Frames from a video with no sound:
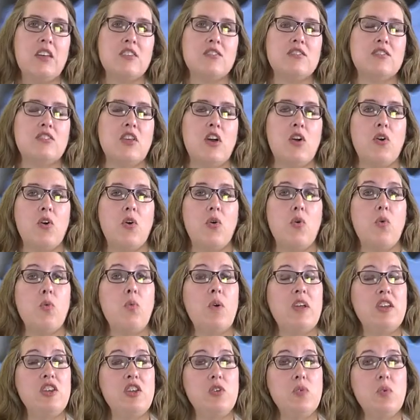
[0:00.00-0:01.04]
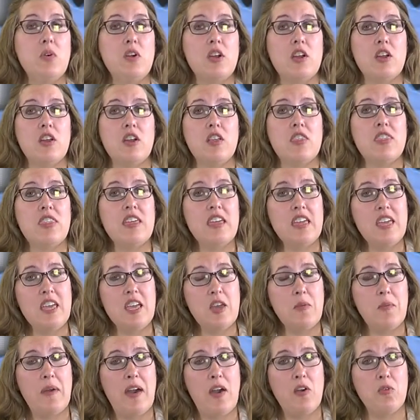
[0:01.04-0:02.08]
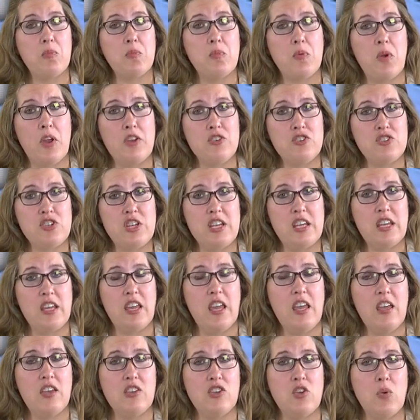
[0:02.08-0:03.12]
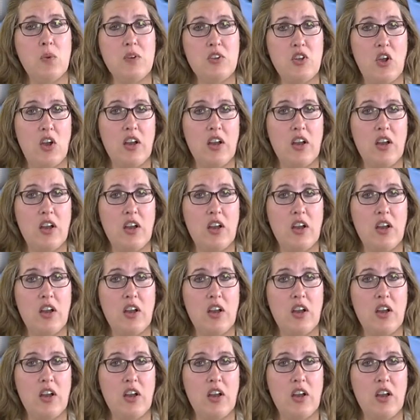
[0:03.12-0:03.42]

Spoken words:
So when you are thinking about brushing your